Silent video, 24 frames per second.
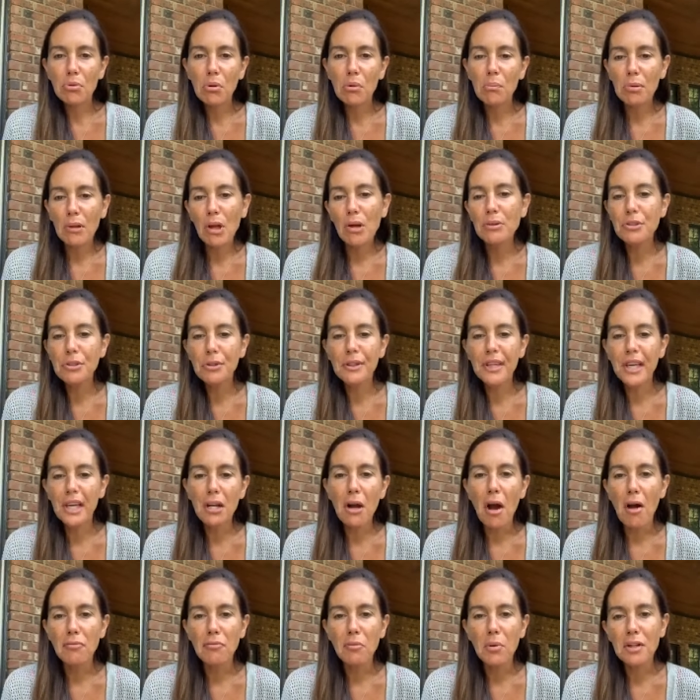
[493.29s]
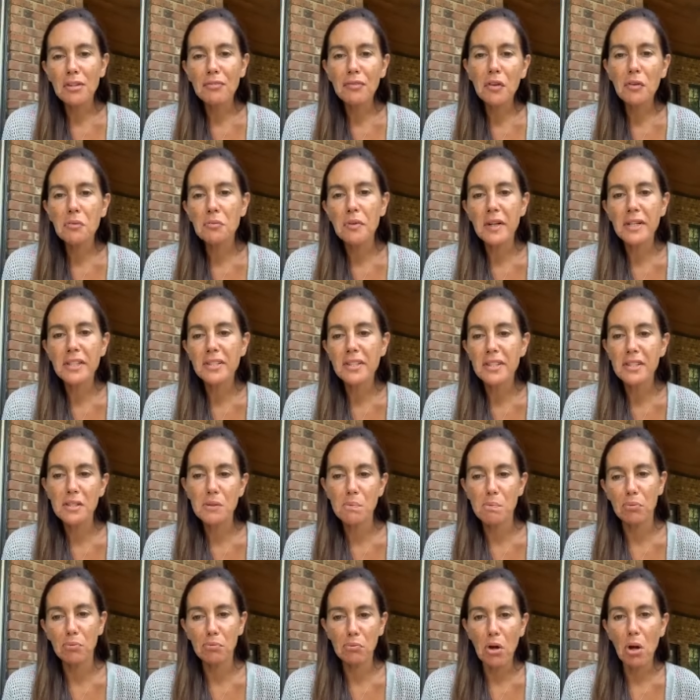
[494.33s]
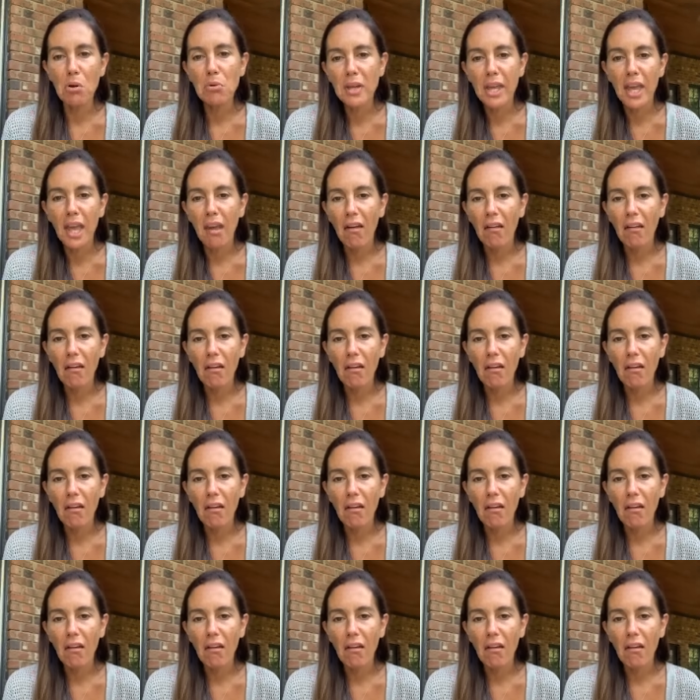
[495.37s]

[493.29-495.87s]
blow your kid off. What if her wrist is broken?